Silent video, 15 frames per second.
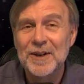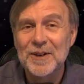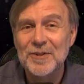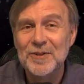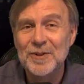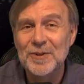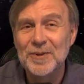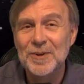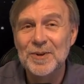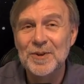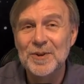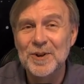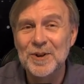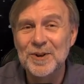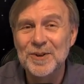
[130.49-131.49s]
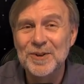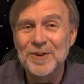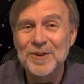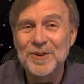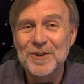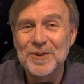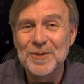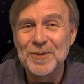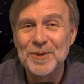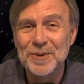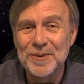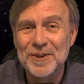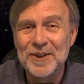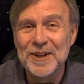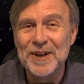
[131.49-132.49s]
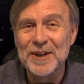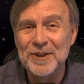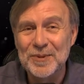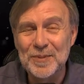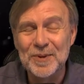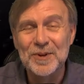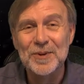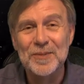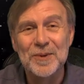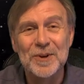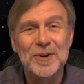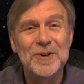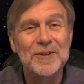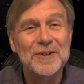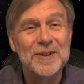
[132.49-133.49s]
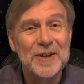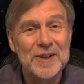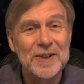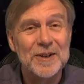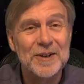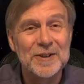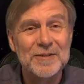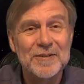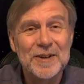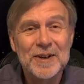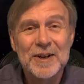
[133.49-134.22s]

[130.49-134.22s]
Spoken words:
As you grow in the Lord, you will realize more and more, nothing